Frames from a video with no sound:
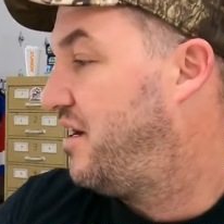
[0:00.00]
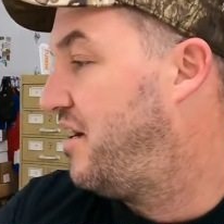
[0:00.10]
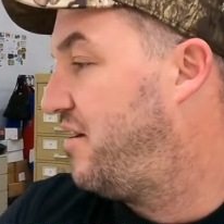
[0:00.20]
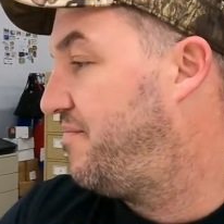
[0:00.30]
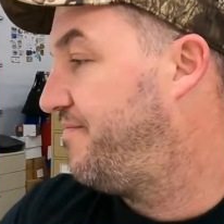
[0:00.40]

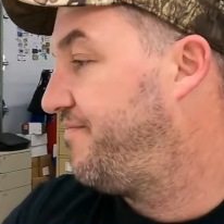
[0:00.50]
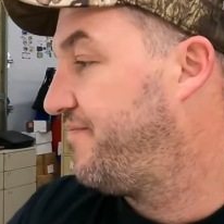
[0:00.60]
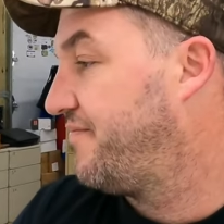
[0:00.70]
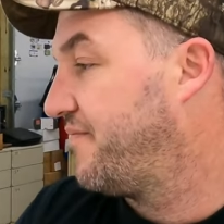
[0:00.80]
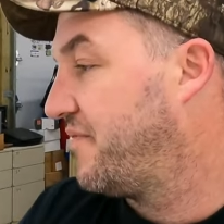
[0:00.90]

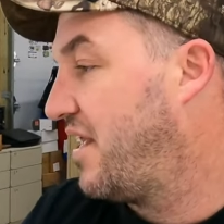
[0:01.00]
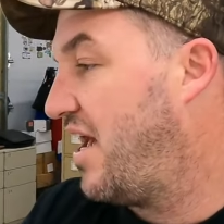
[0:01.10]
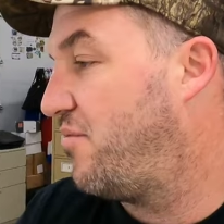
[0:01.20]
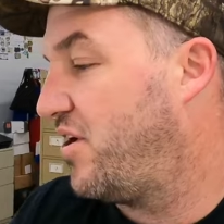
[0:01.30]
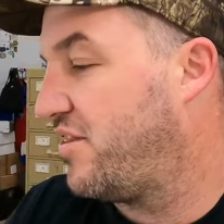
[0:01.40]
Um,
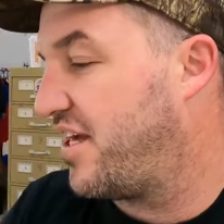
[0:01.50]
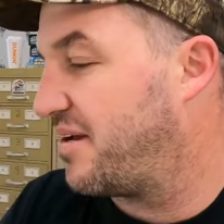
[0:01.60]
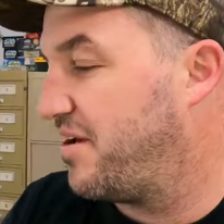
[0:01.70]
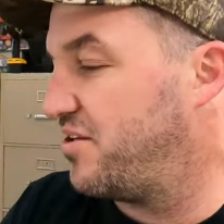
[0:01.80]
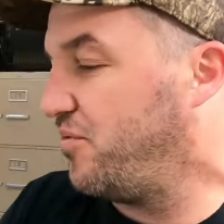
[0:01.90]
yeah, what do you
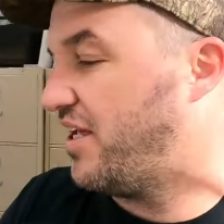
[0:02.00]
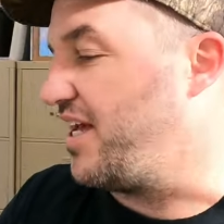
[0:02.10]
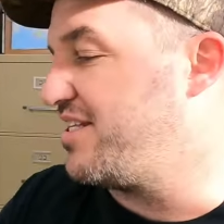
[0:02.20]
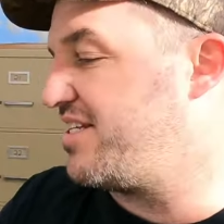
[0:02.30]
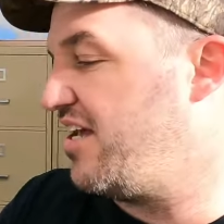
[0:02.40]
think about the
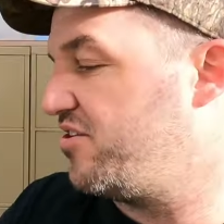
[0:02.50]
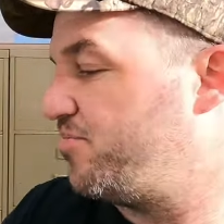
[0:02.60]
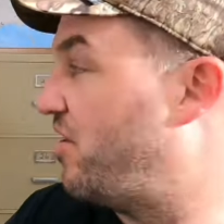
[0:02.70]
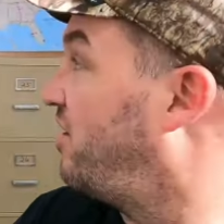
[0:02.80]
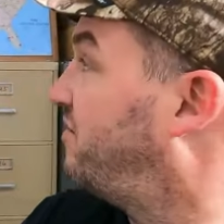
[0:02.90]
weekend sales,
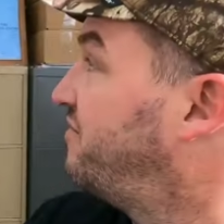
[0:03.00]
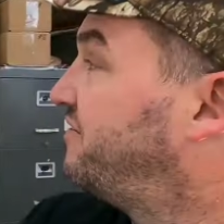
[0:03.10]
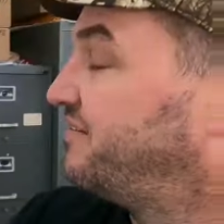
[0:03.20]
Paul?